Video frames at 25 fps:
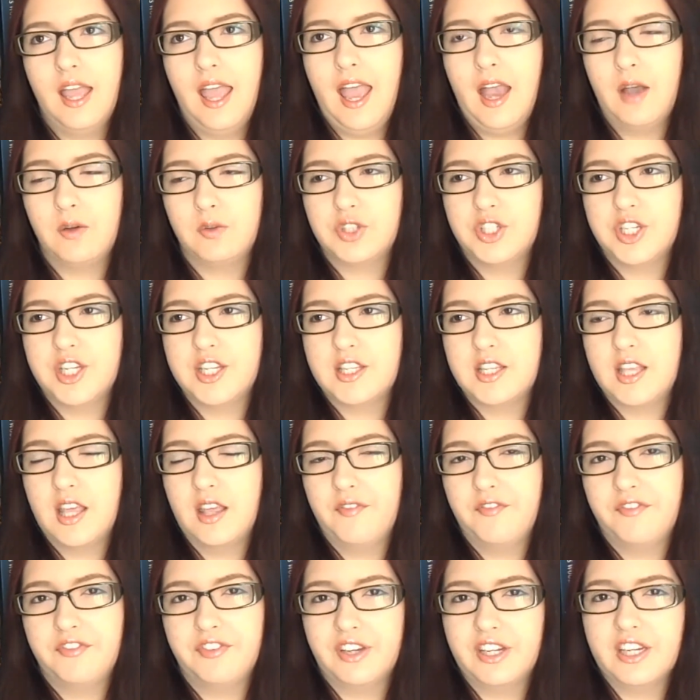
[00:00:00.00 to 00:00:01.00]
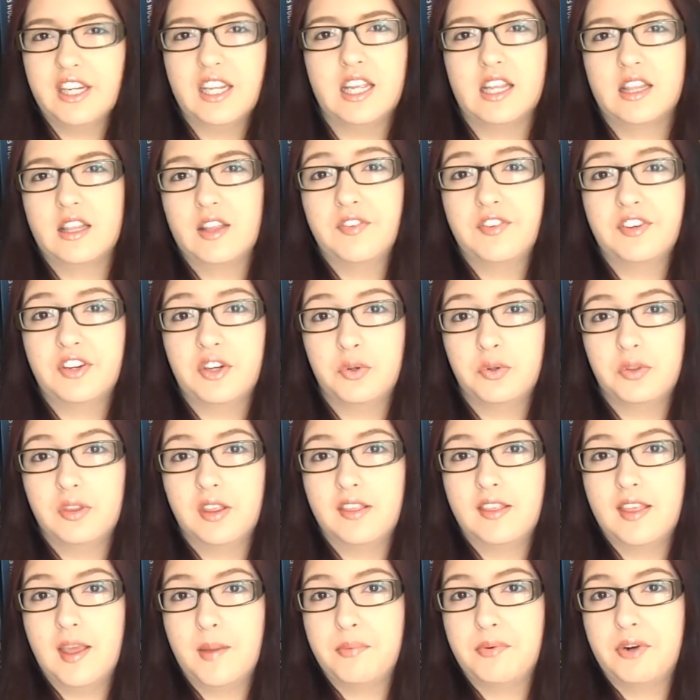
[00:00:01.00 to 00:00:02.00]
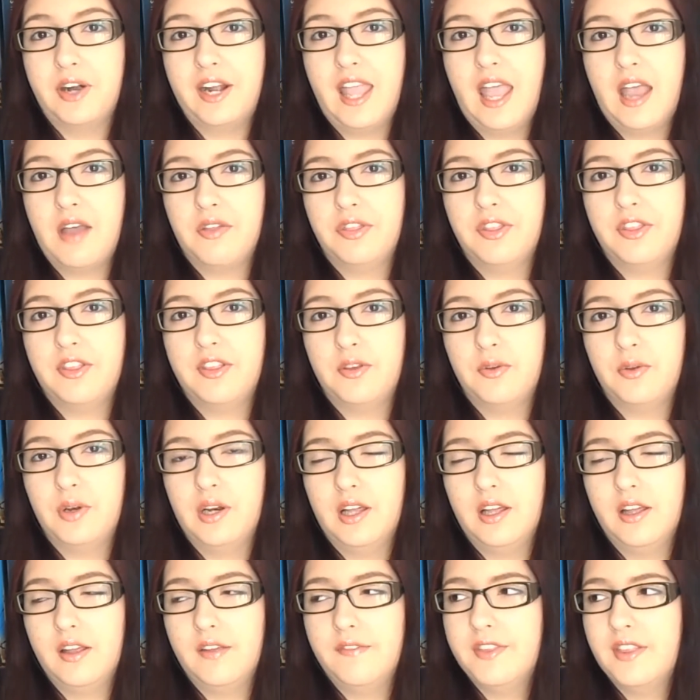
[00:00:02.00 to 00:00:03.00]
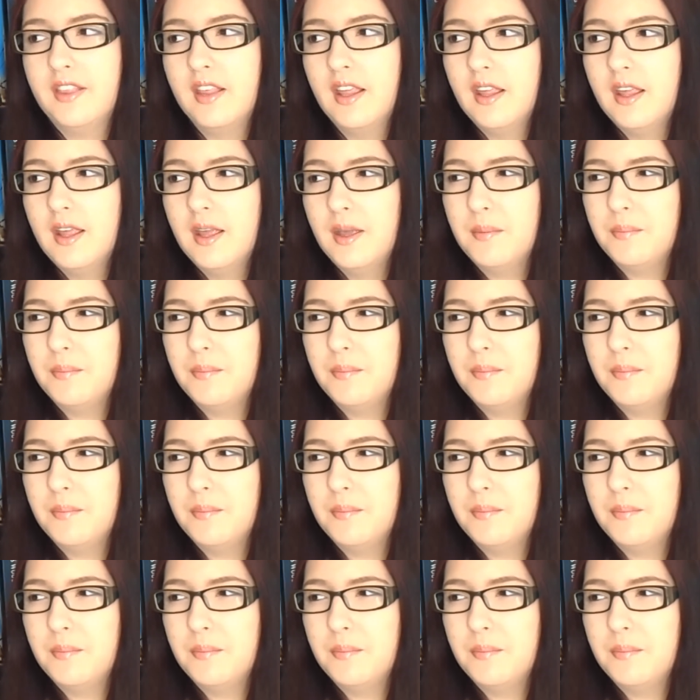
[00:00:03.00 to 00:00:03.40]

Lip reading: how she's finding it difficult to separate out the two lives.